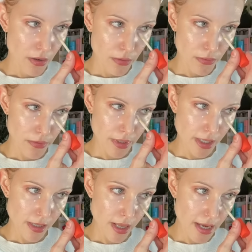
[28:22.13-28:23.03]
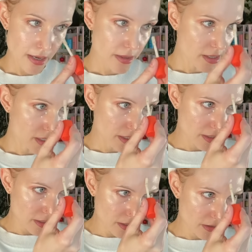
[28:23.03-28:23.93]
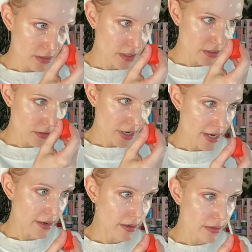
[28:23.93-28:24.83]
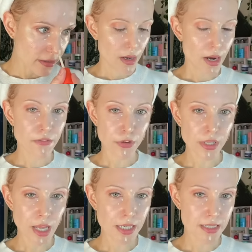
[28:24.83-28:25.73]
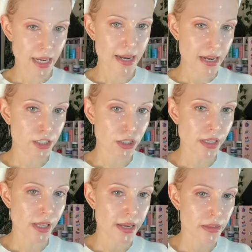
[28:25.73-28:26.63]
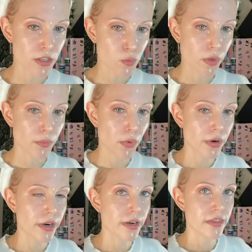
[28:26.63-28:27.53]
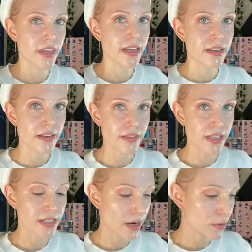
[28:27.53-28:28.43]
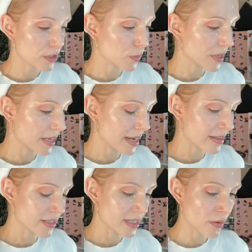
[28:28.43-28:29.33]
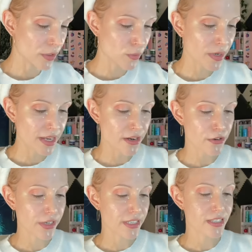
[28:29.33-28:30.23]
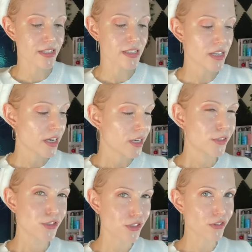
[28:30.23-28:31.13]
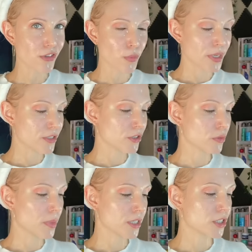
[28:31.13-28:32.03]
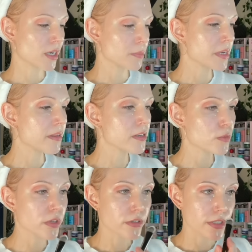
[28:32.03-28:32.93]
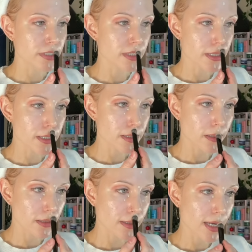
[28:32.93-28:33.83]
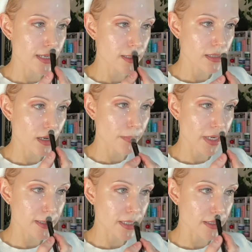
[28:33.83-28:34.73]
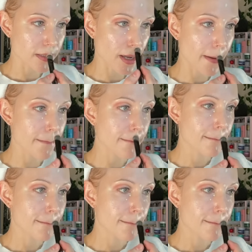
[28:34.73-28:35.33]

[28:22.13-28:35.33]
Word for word: really like this concealer. It's great. I've realized I actually like this one more than the Tower 28. The Tower 28 creases just a little bit too much on me. This one creases less on my skin type.